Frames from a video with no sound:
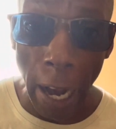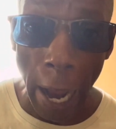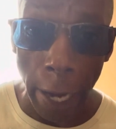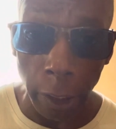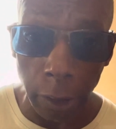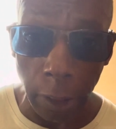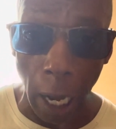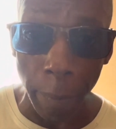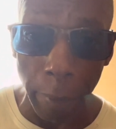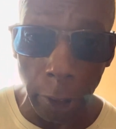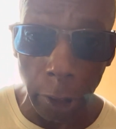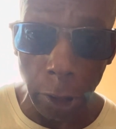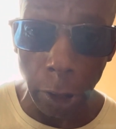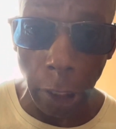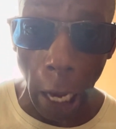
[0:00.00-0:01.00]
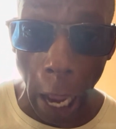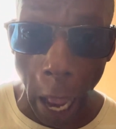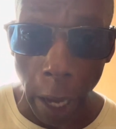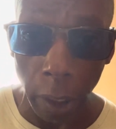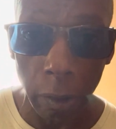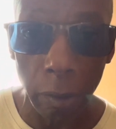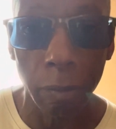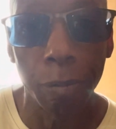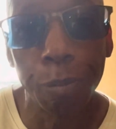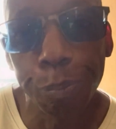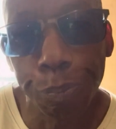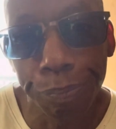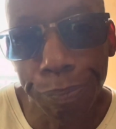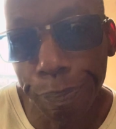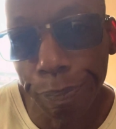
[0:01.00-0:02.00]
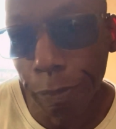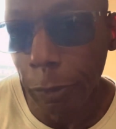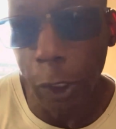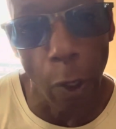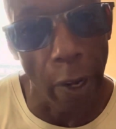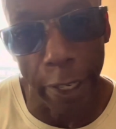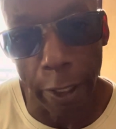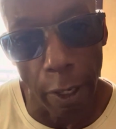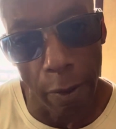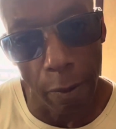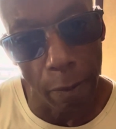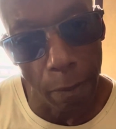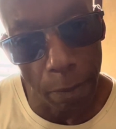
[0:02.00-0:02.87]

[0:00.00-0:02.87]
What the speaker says: got to stop at your shack. No, I don't.